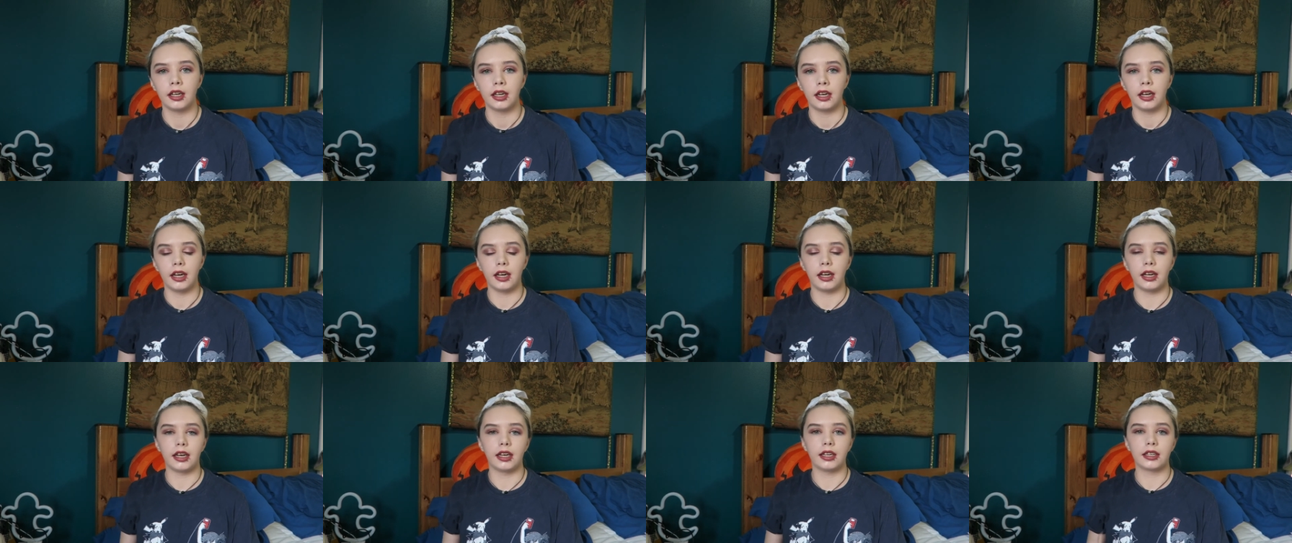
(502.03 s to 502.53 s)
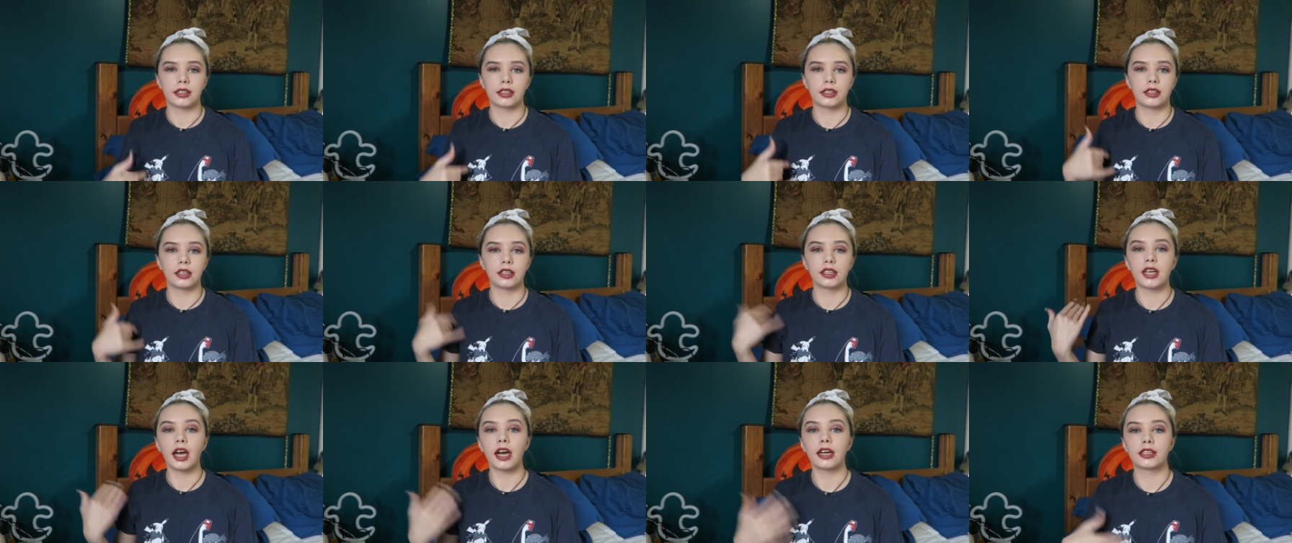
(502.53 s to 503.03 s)
and it's
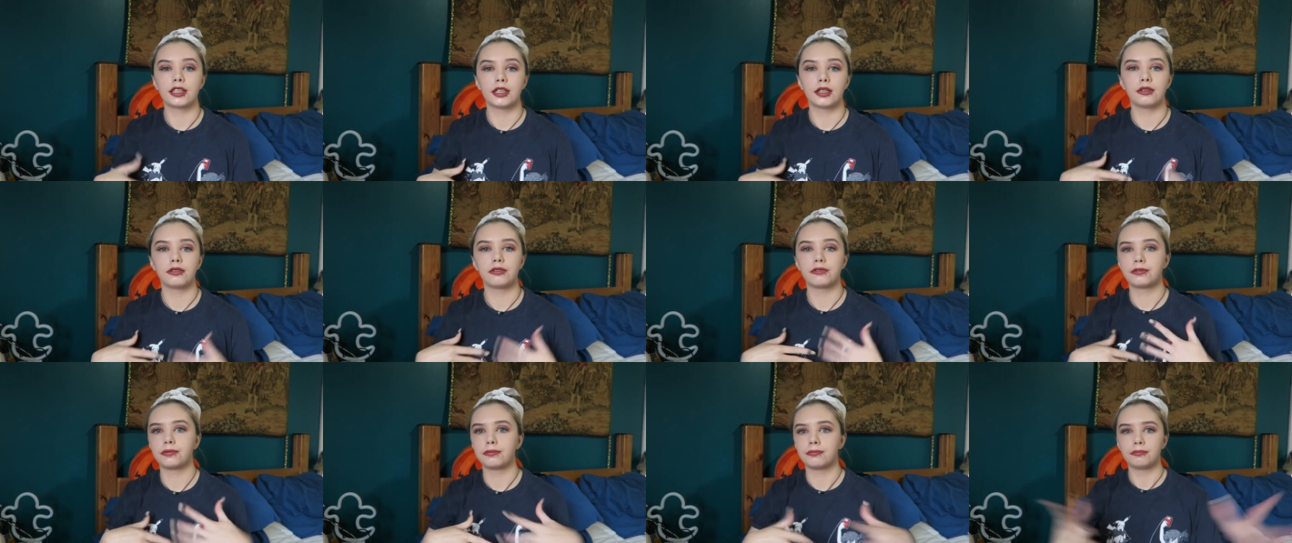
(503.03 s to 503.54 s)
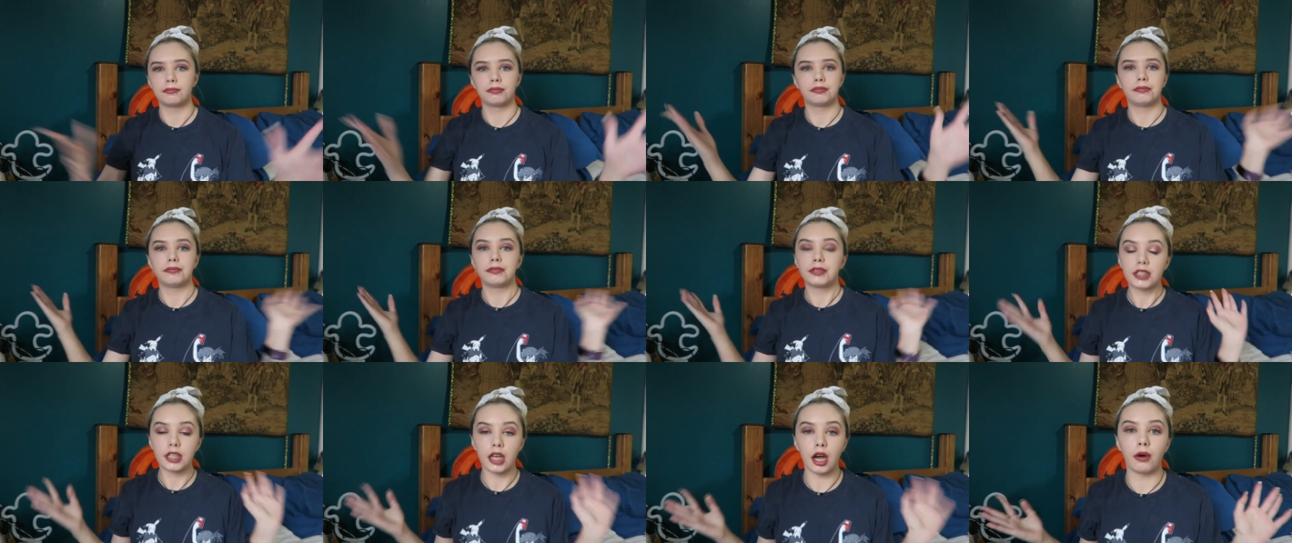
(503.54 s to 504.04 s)
Detective
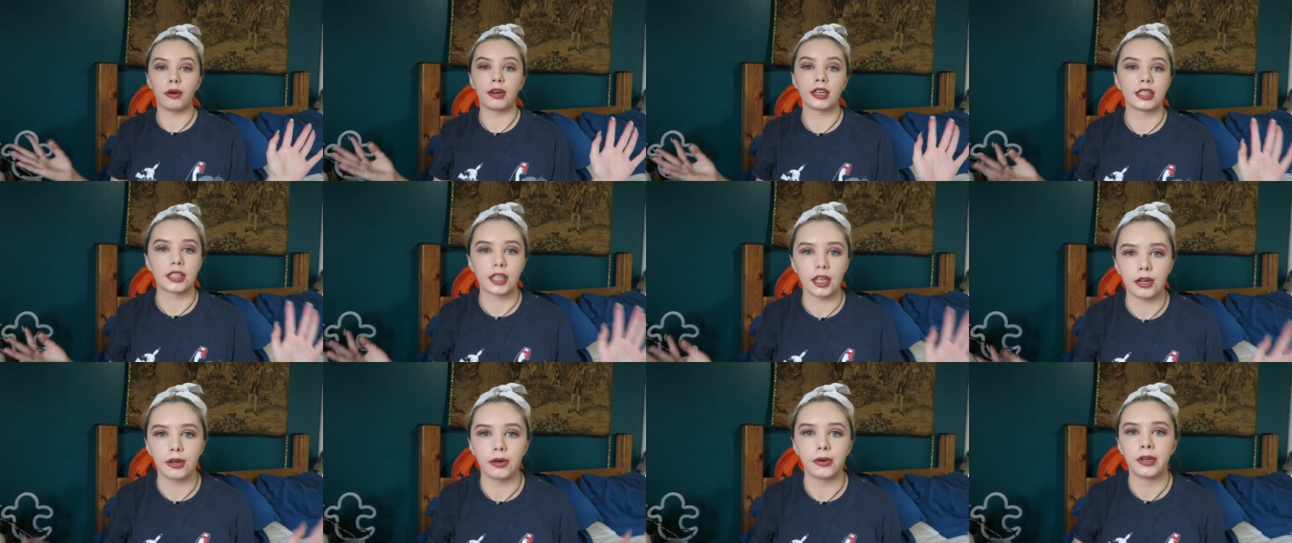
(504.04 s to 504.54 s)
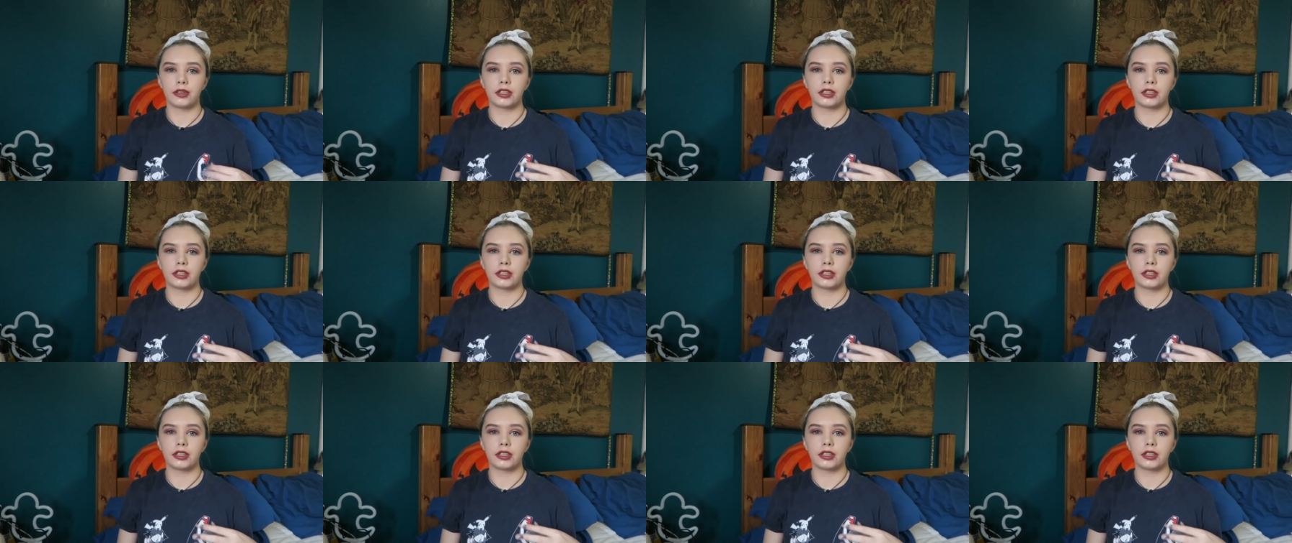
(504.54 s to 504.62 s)
so-and-so.